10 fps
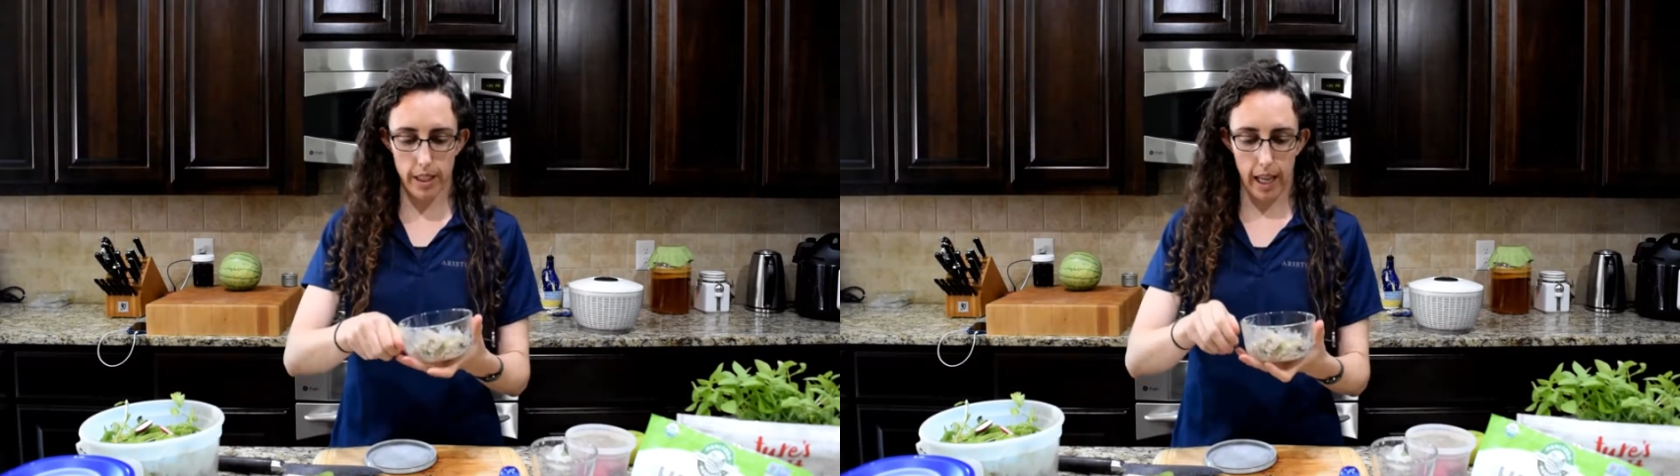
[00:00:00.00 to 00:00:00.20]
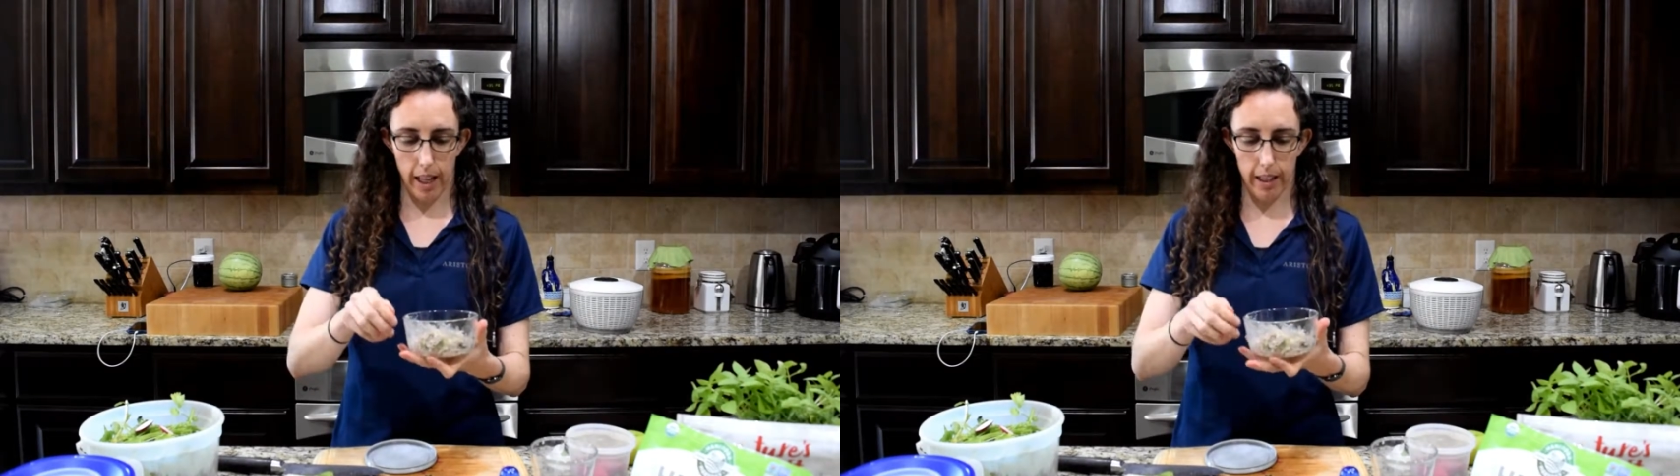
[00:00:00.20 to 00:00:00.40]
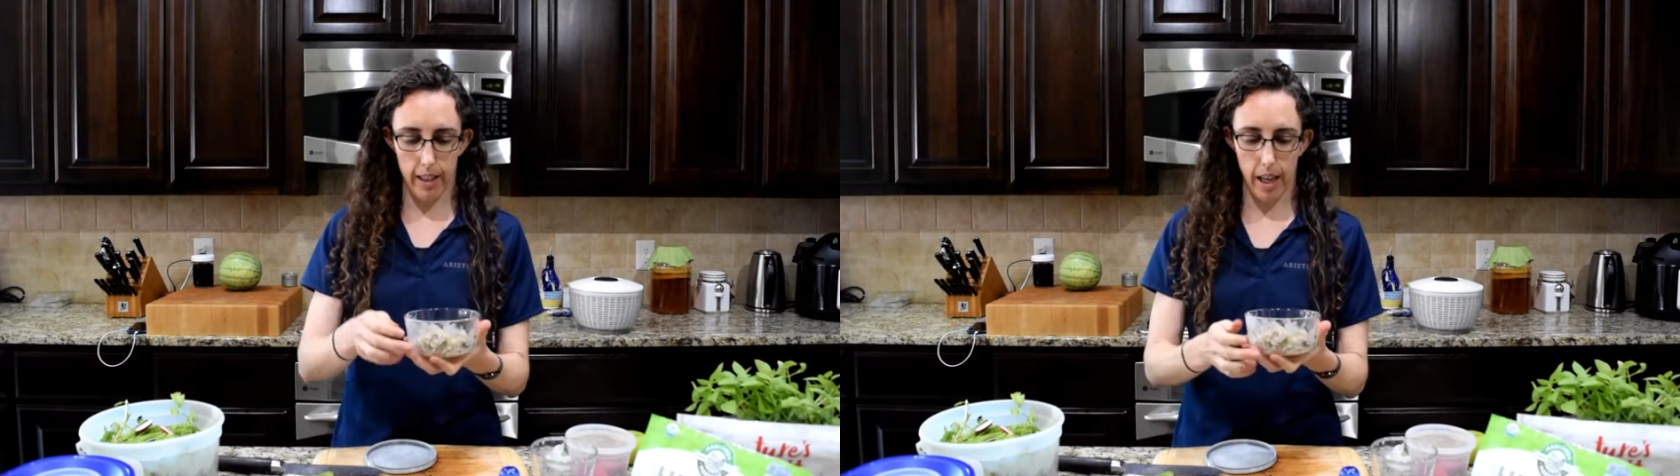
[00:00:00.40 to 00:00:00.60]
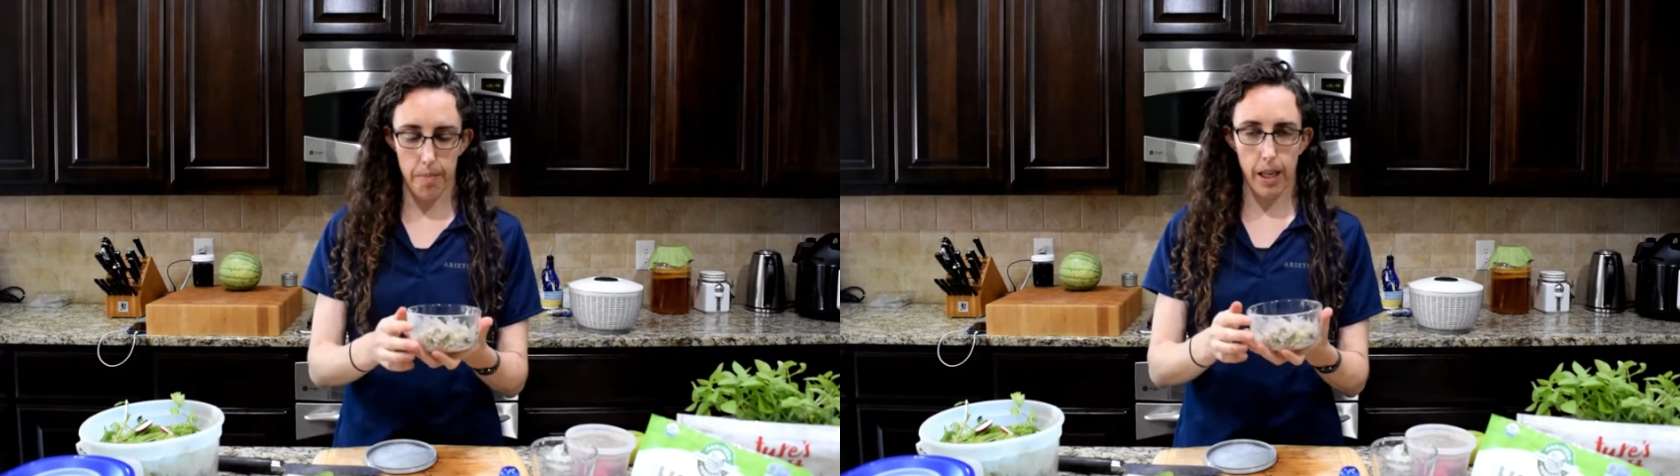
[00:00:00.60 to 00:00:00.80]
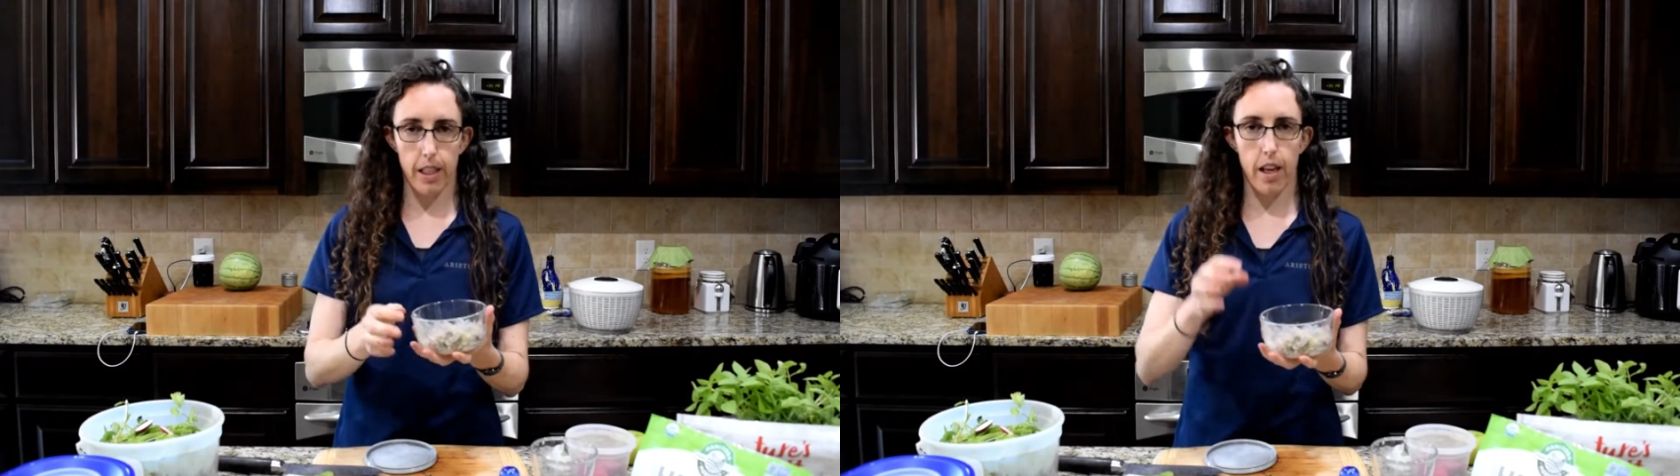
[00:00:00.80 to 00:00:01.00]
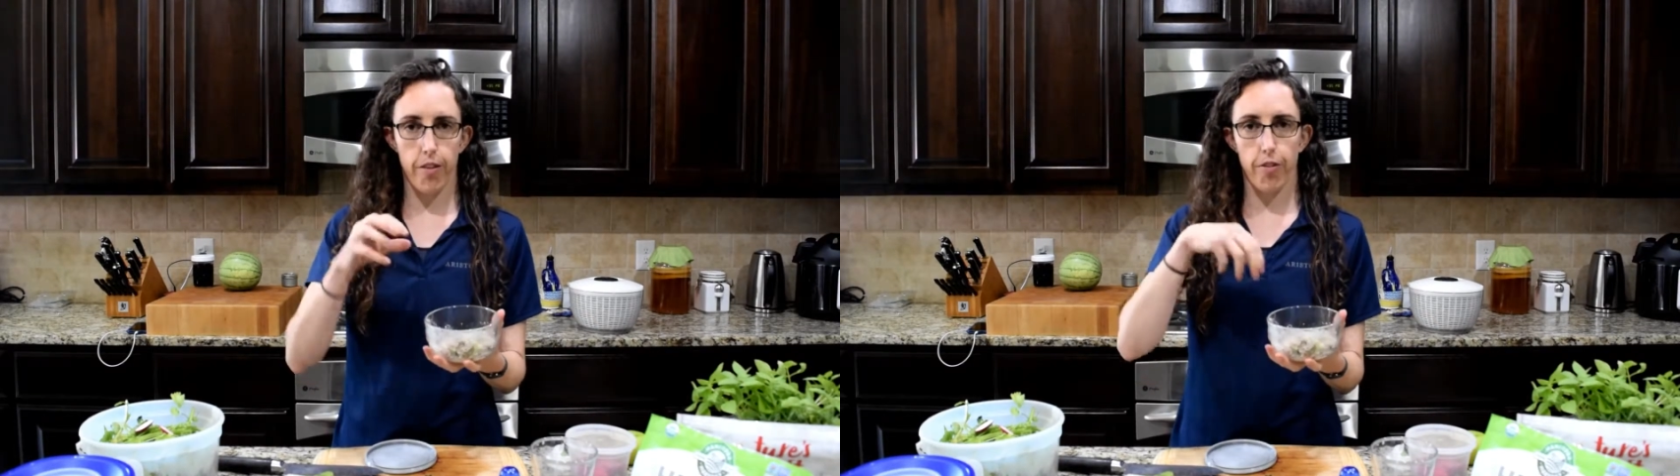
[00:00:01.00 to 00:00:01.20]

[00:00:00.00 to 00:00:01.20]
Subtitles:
salad and made enough